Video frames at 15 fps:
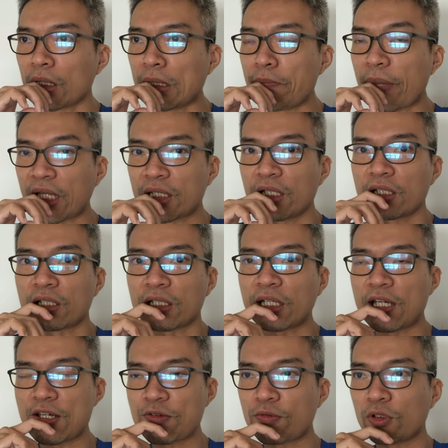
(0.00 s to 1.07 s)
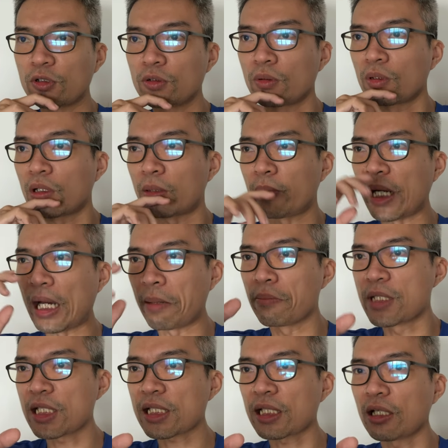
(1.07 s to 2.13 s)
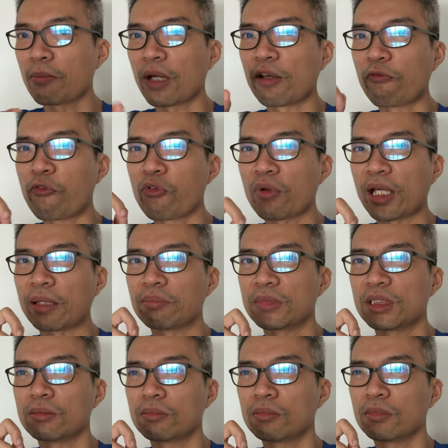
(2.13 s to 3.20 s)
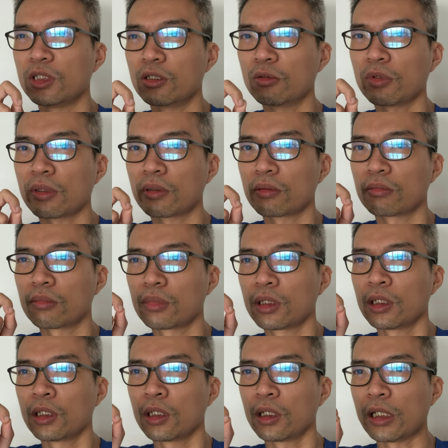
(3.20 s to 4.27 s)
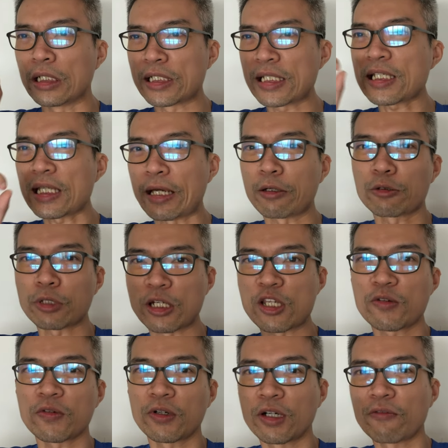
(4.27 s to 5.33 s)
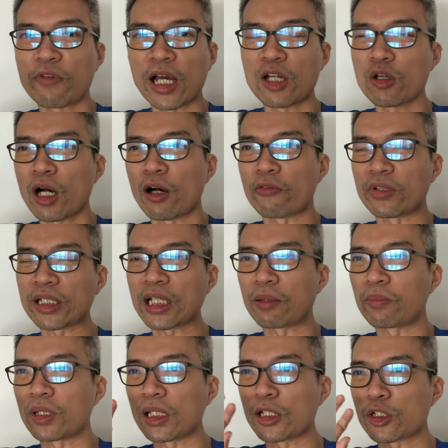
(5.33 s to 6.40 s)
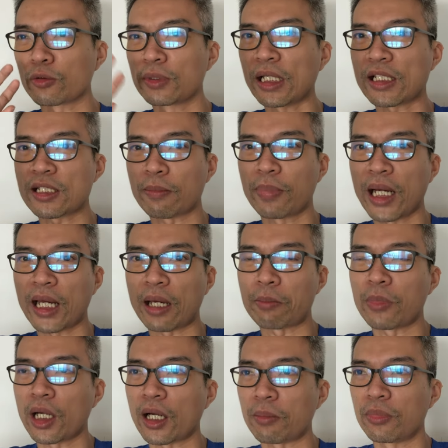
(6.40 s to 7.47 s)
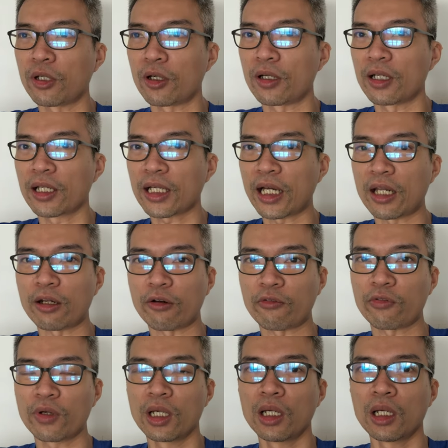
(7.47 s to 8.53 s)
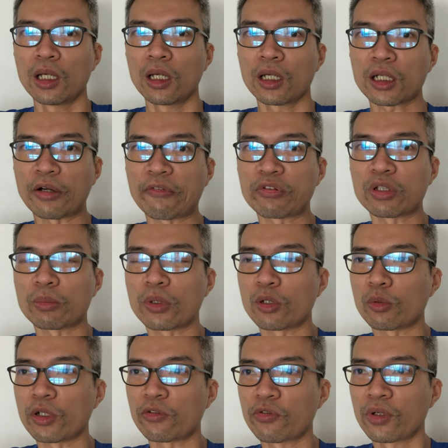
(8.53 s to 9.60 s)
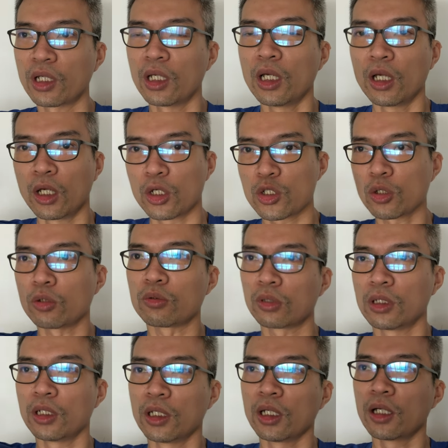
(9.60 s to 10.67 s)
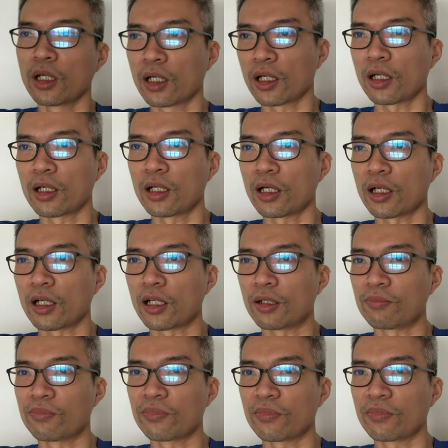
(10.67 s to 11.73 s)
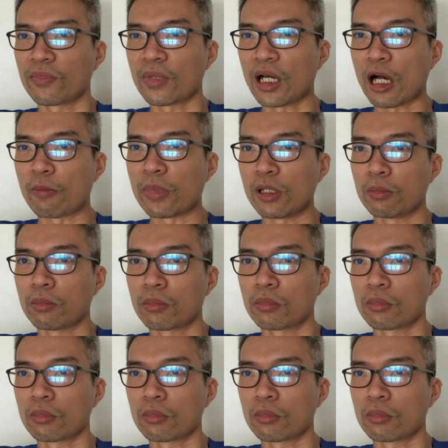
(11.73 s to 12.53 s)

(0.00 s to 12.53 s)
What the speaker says: impacting the cash flow, but I'm just kind of mindful, like, you know, it's just like transferring value out of the company. So that's the part I'm not kind of comfortable with. So I'll be